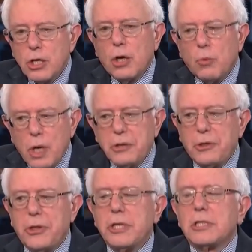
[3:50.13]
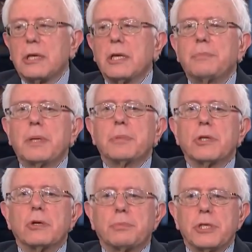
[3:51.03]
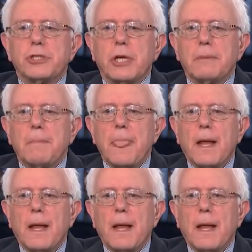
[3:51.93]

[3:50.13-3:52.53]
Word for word: You know, one of the things I think people don't appreciate,